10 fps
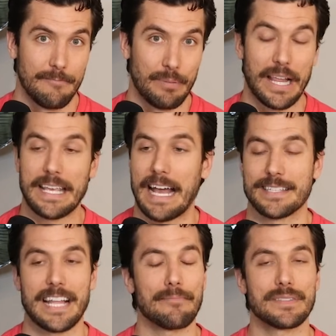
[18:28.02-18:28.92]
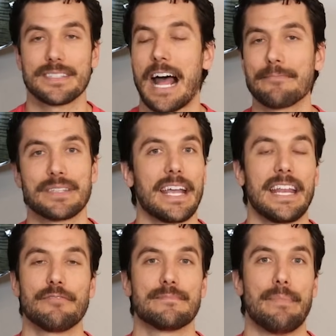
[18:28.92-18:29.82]
But like, yeah, stop saying
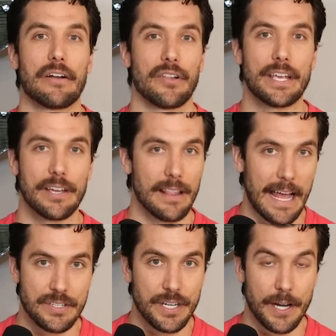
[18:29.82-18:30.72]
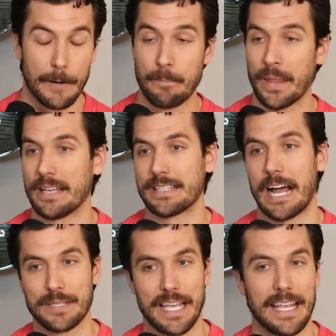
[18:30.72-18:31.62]
he was barely good last year.
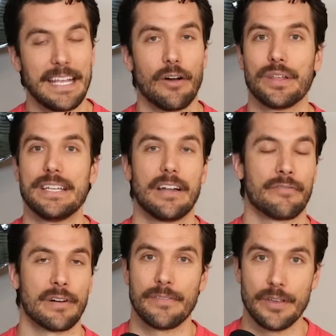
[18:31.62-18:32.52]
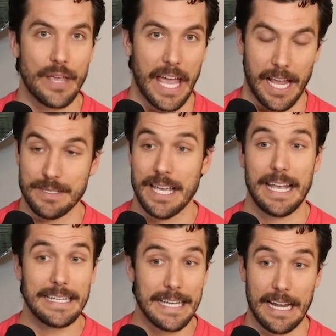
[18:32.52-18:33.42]
Stop saying he only did it for a few games.
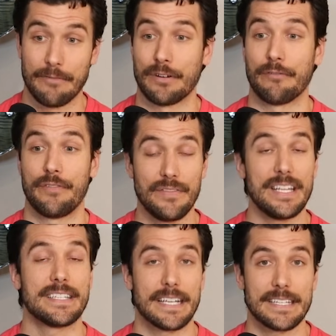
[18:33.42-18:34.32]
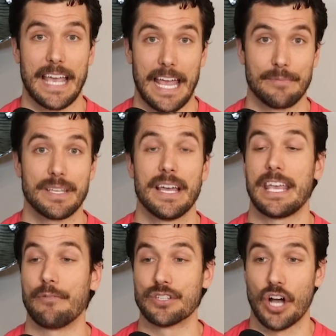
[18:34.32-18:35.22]
He didn't. For 56 games,
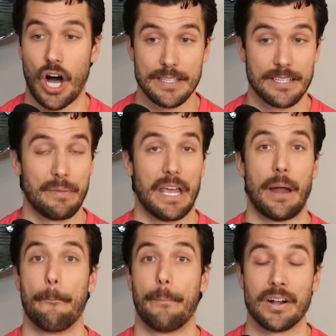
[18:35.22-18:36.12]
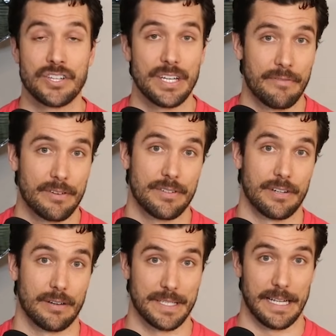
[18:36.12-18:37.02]
he was awesome in a bunch of different
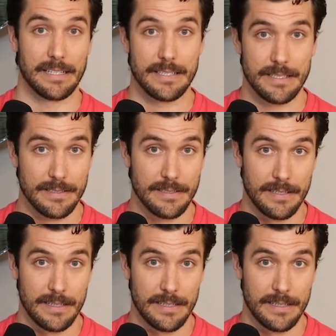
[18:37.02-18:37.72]
circumstances.